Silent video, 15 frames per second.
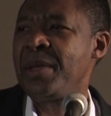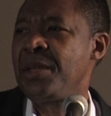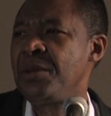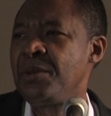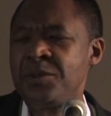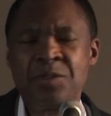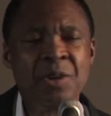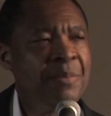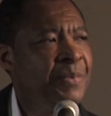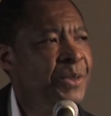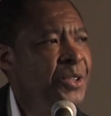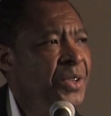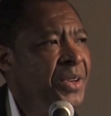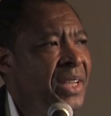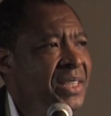use the
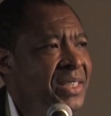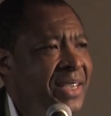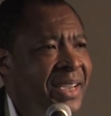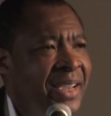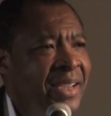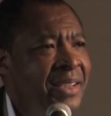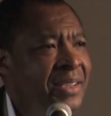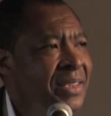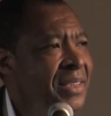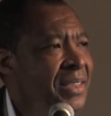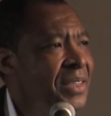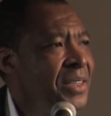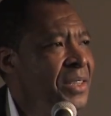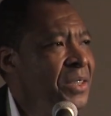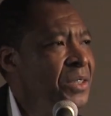opportunity
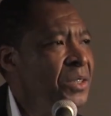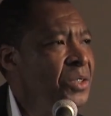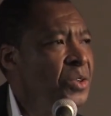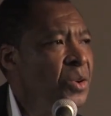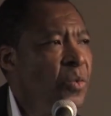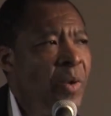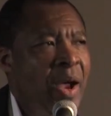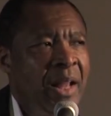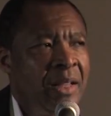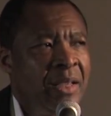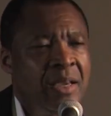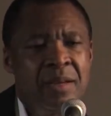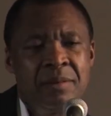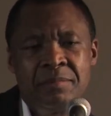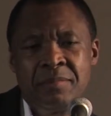to
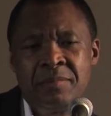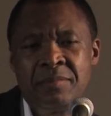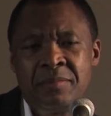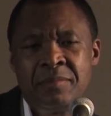welcome